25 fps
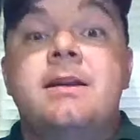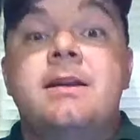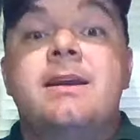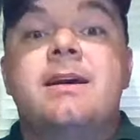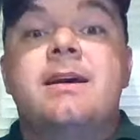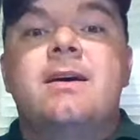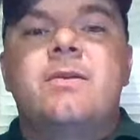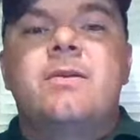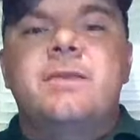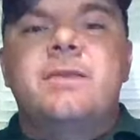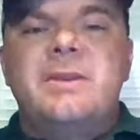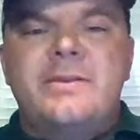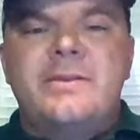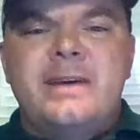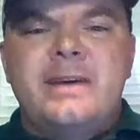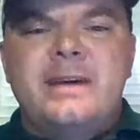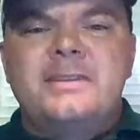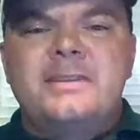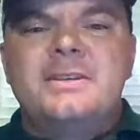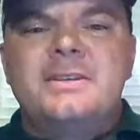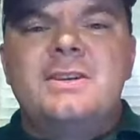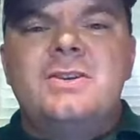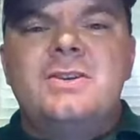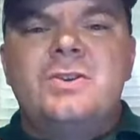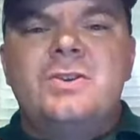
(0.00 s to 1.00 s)
Now, when you
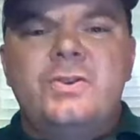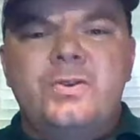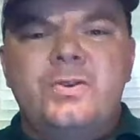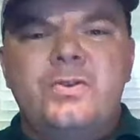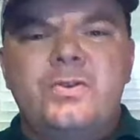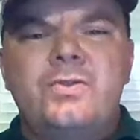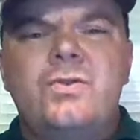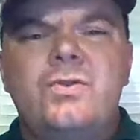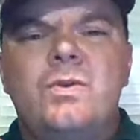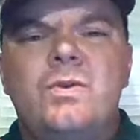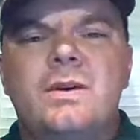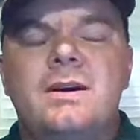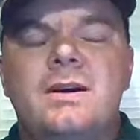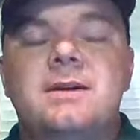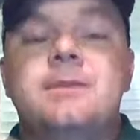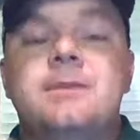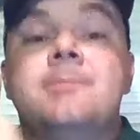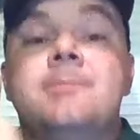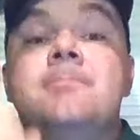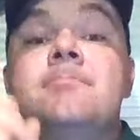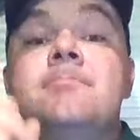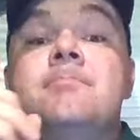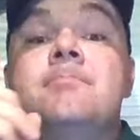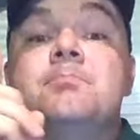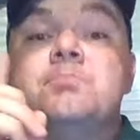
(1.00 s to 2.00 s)
actually do uh,
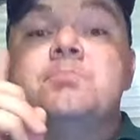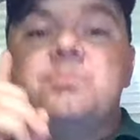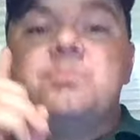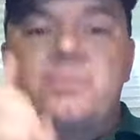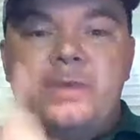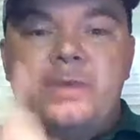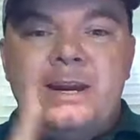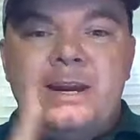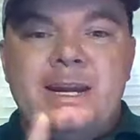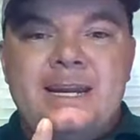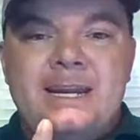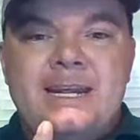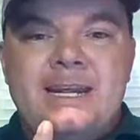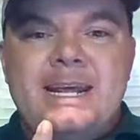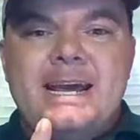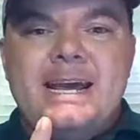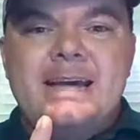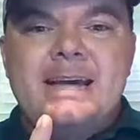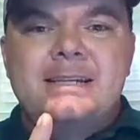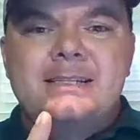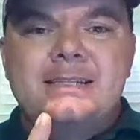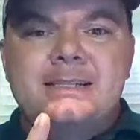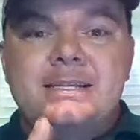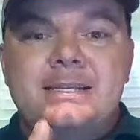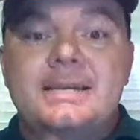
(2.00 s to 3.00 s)
bring
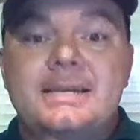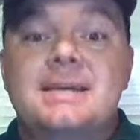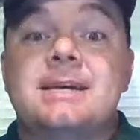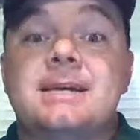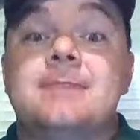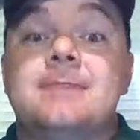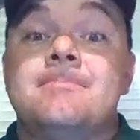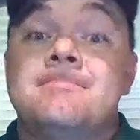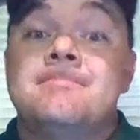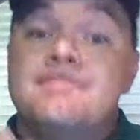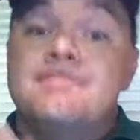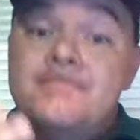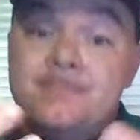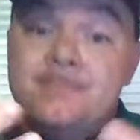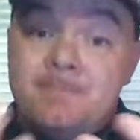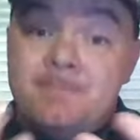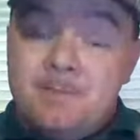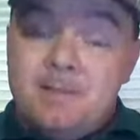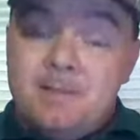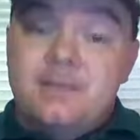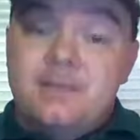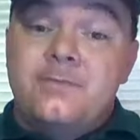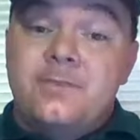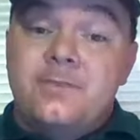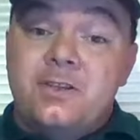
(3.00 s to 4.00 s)
guests to
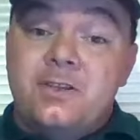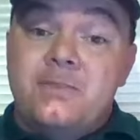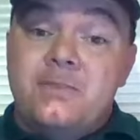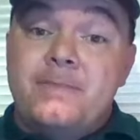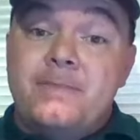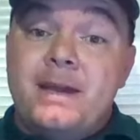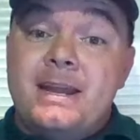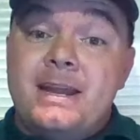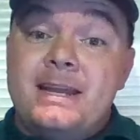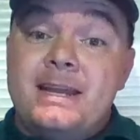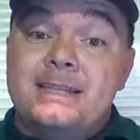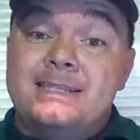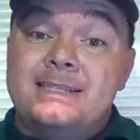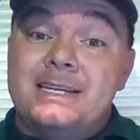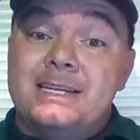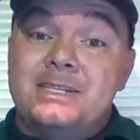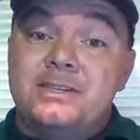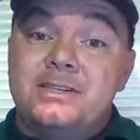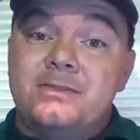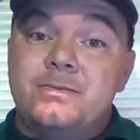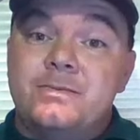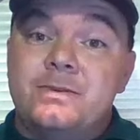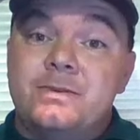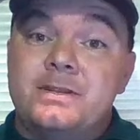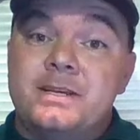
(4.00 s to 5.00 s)
for the petting
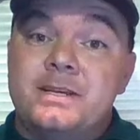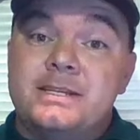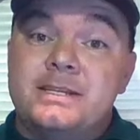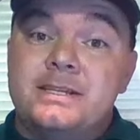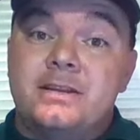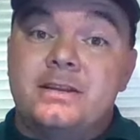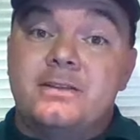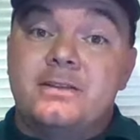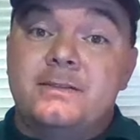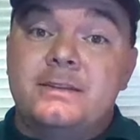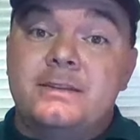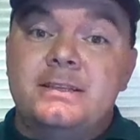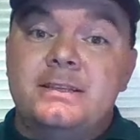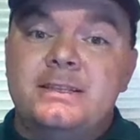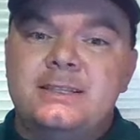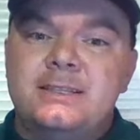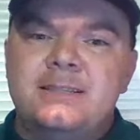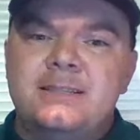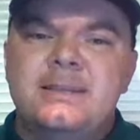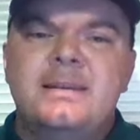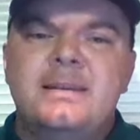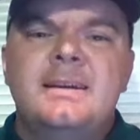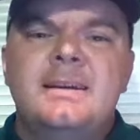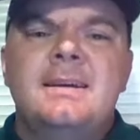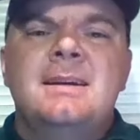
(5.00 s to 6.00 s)
session with these
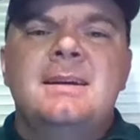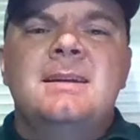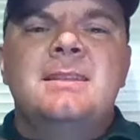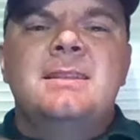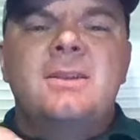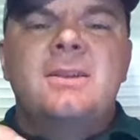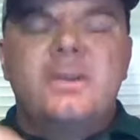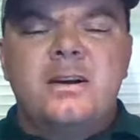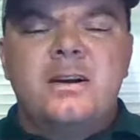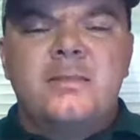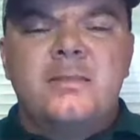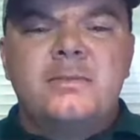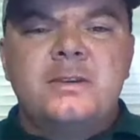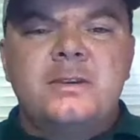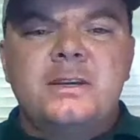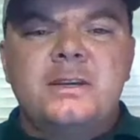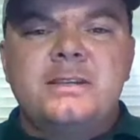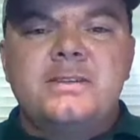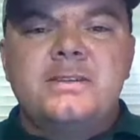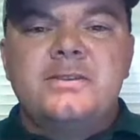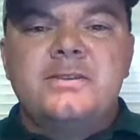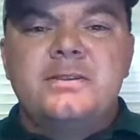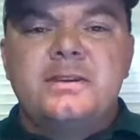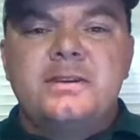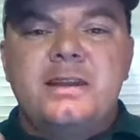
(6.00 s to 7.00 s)
elephants, there are a couple
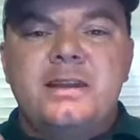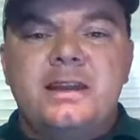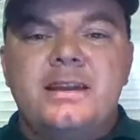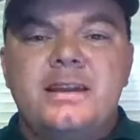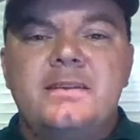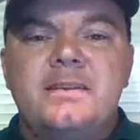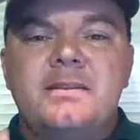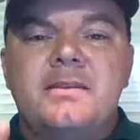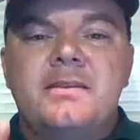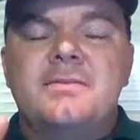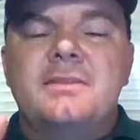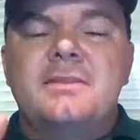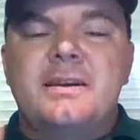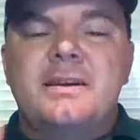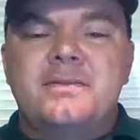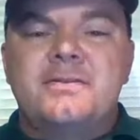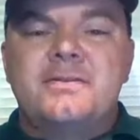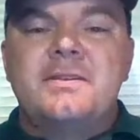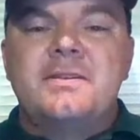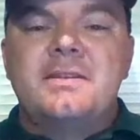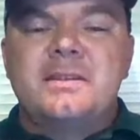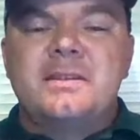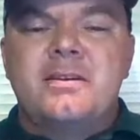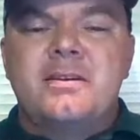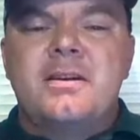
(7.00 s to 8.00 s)
things you that would
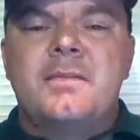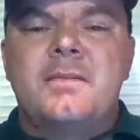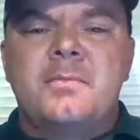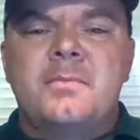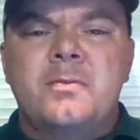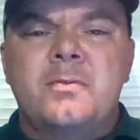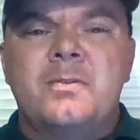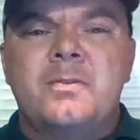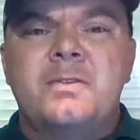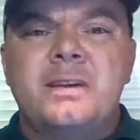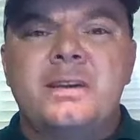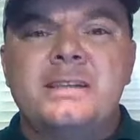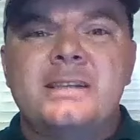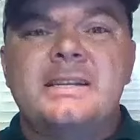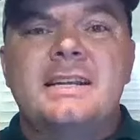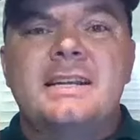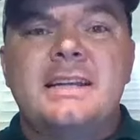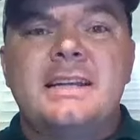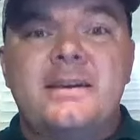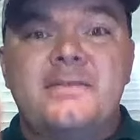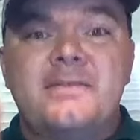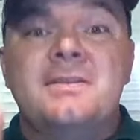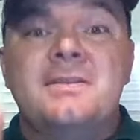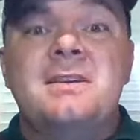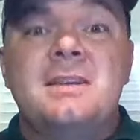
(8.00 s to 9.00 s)
definitely there are a couple more things
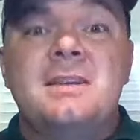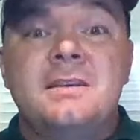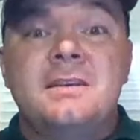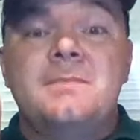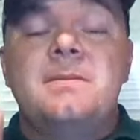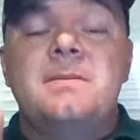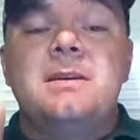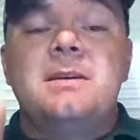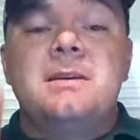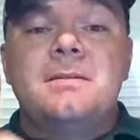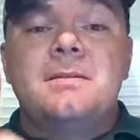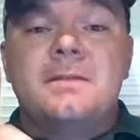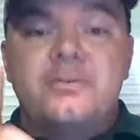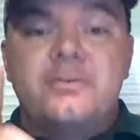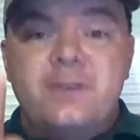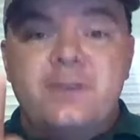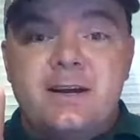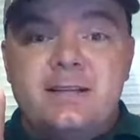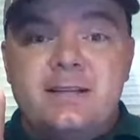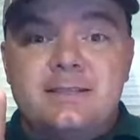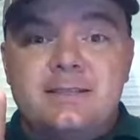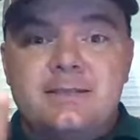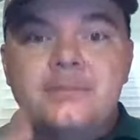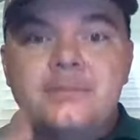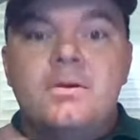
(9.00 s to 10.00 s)
that definitely need to be
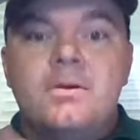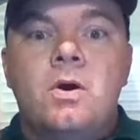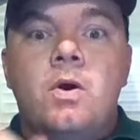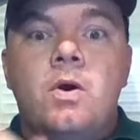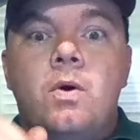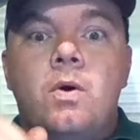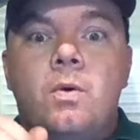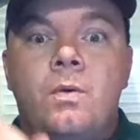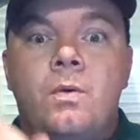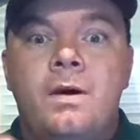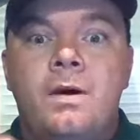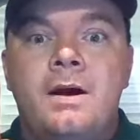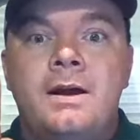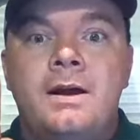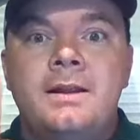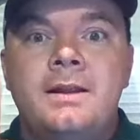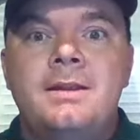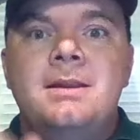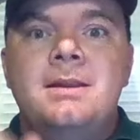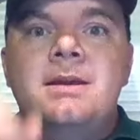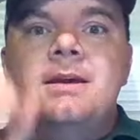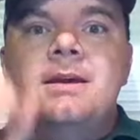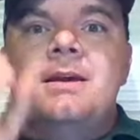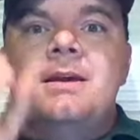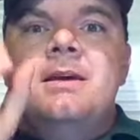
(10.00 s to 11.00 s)
addressed.
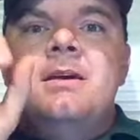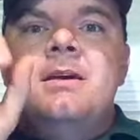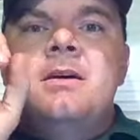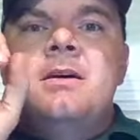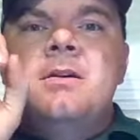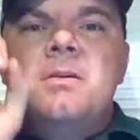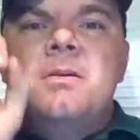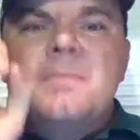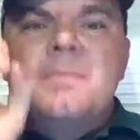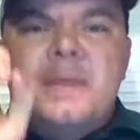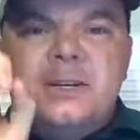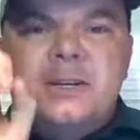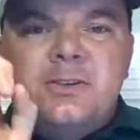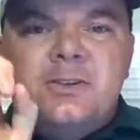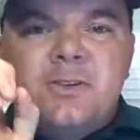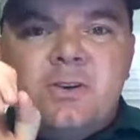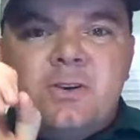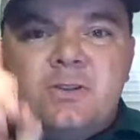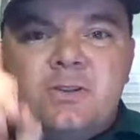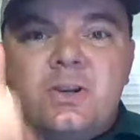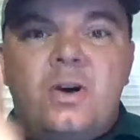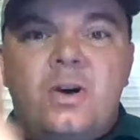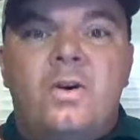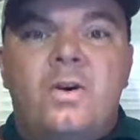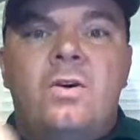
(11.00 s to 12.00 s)
One, make sure
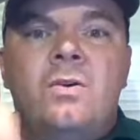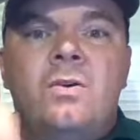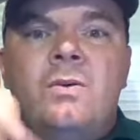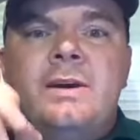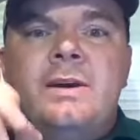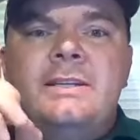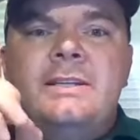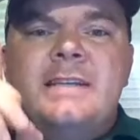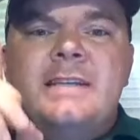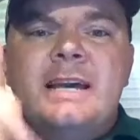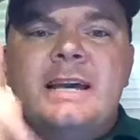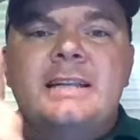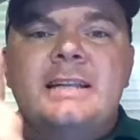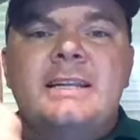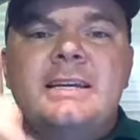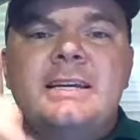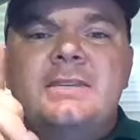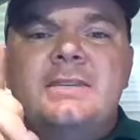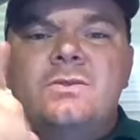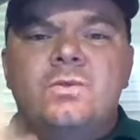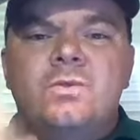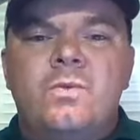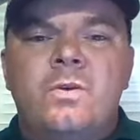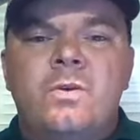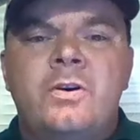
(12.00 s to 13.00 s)
there's always at
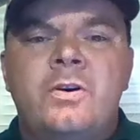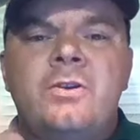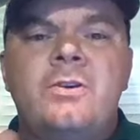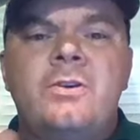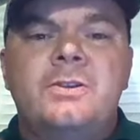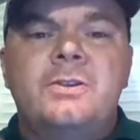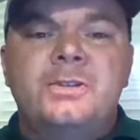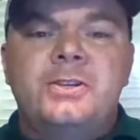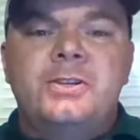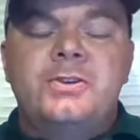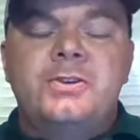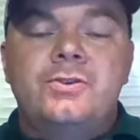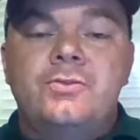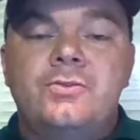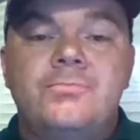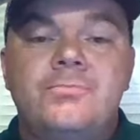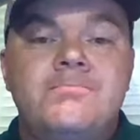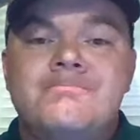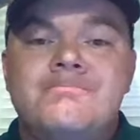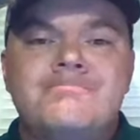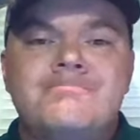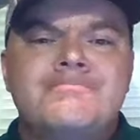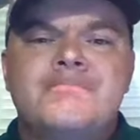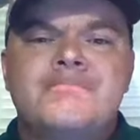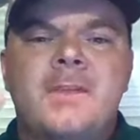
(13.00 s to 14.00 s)
least one or two,
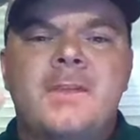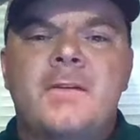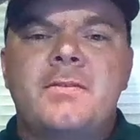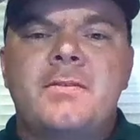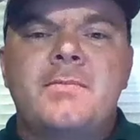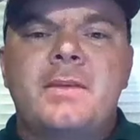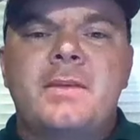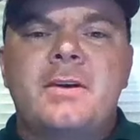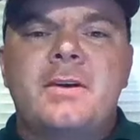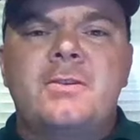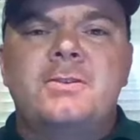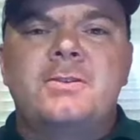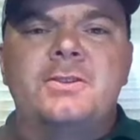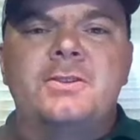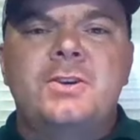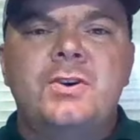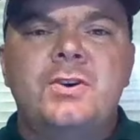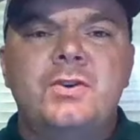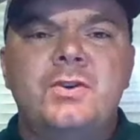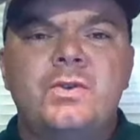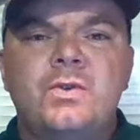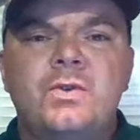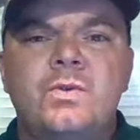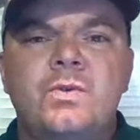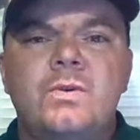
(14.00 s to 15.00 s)
probably better
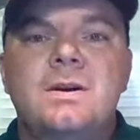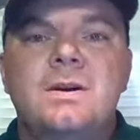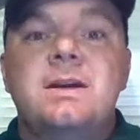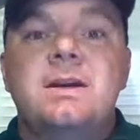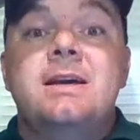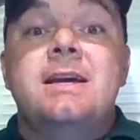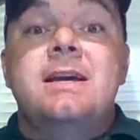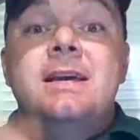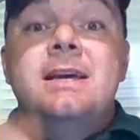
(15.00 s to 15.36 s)
two,